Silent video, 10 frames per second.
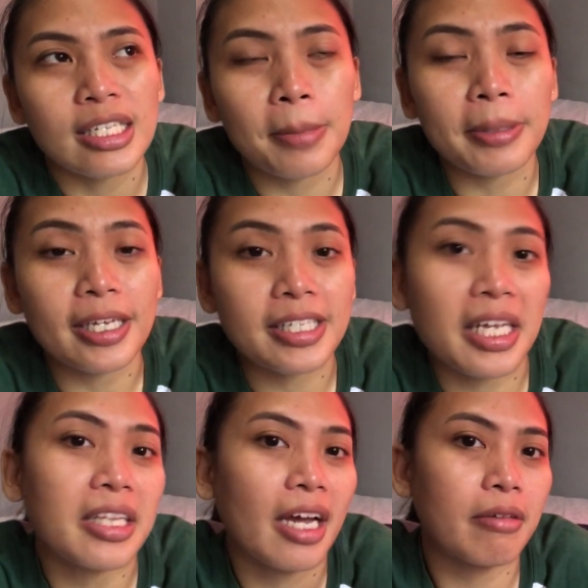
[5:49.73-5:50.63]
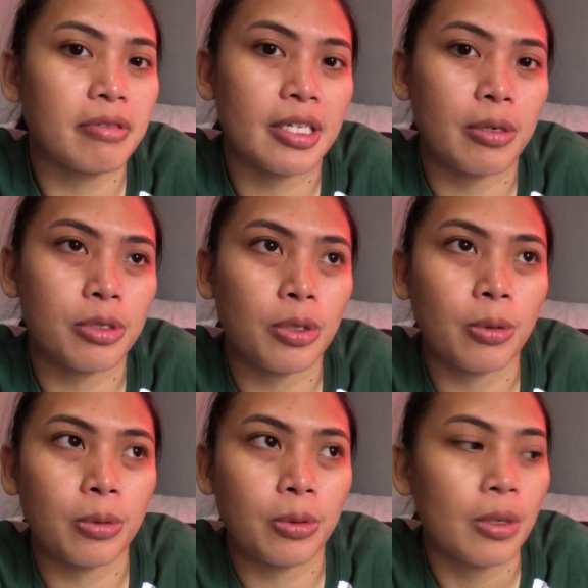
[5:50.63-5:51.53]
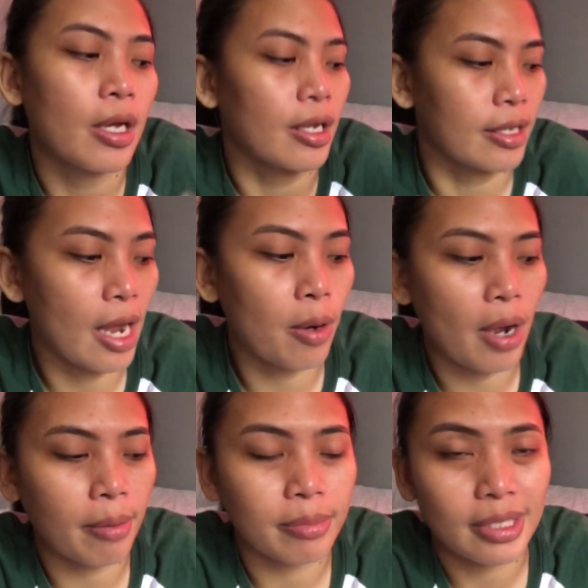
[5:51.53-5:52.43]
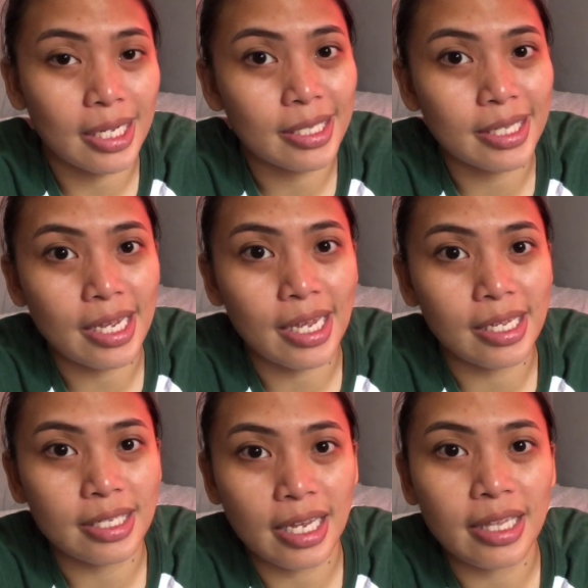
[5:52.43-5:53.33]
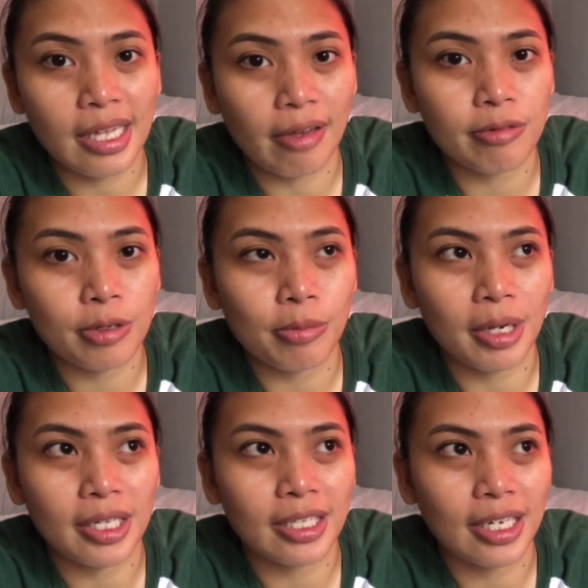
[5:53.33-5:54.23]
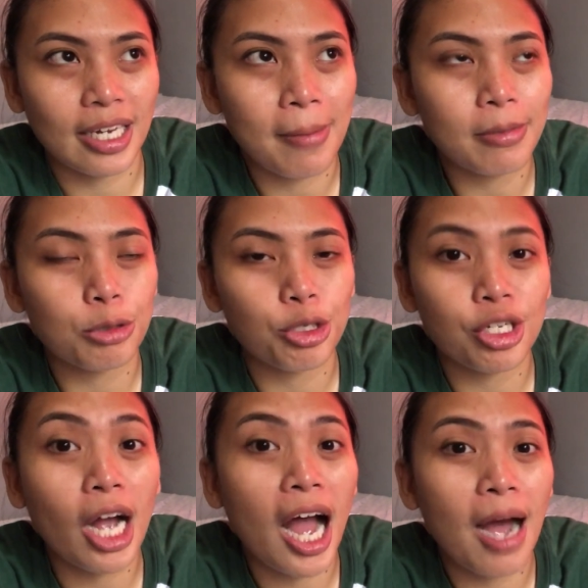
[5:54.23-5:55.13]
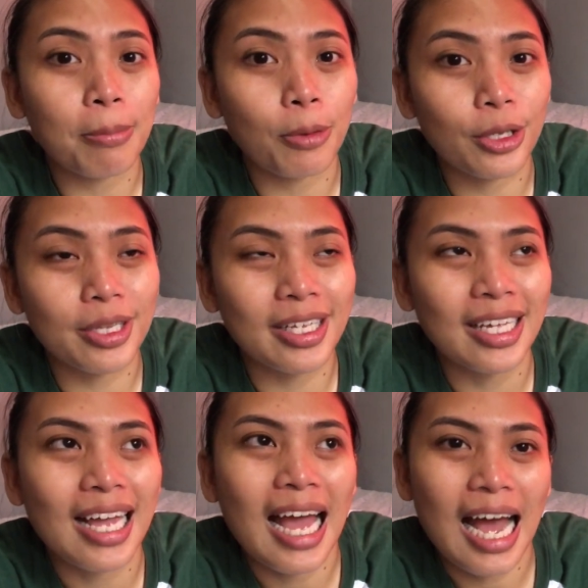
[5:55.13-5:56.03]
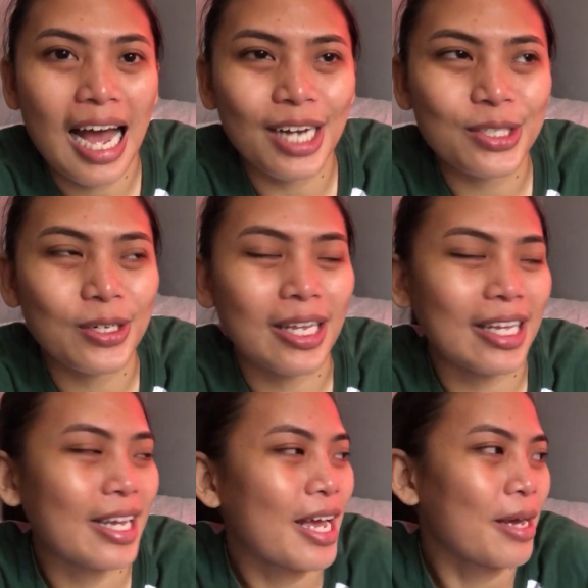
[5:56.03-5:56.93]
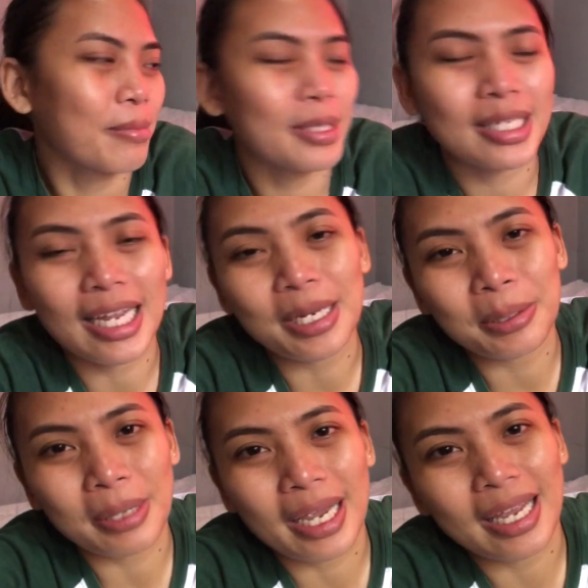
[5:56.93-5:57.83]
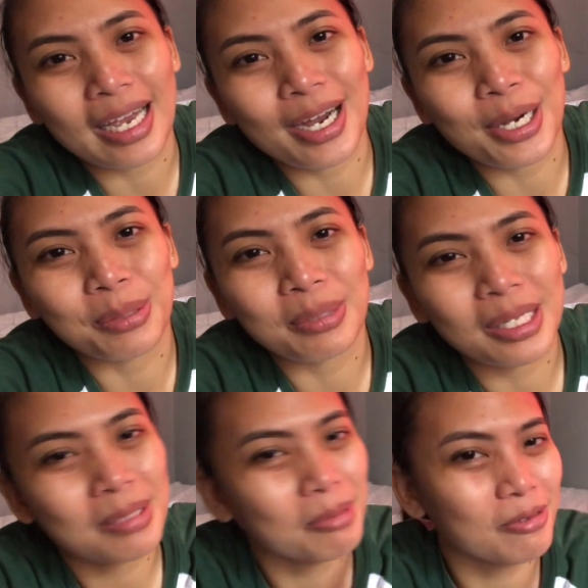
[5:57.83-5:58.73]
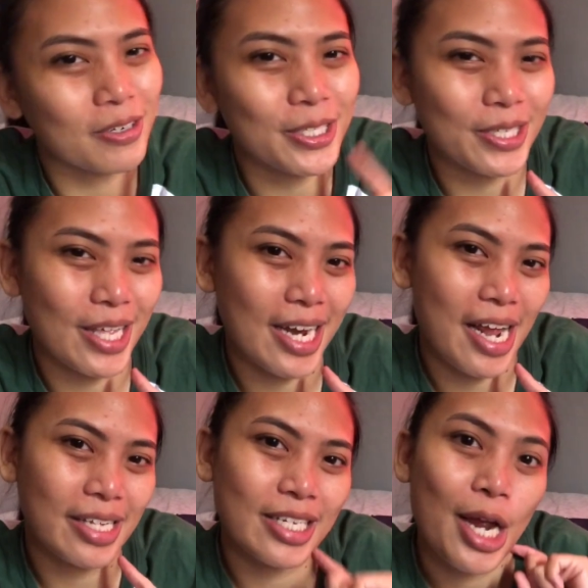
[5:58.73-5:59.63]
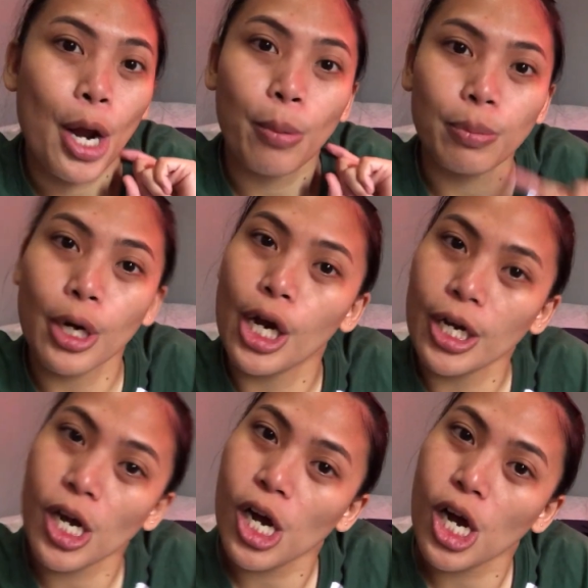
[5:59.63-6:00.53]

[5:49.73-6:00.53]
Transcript: Sabi niya, St. Ives daw. So, now I'm testing St. Ives kung maganda. Ginamit ko na siya kahapon, actually. But anyway, let's move on to the next product.